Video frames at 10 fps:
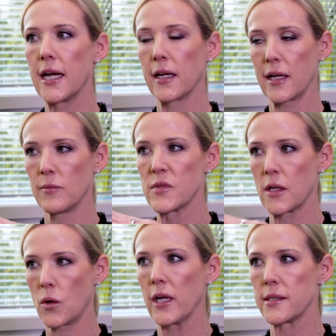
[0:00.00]
and it comes
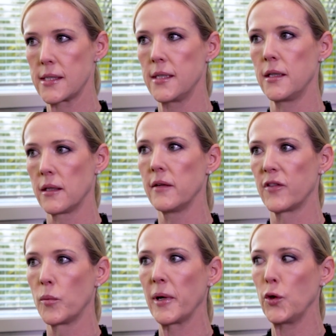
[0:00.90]
at quite a senior
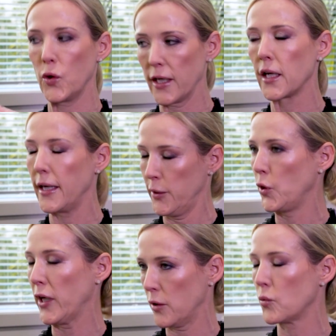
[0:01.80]
level, but you hit it and you
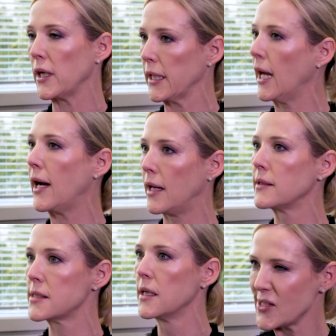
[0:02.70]
hit it really hard.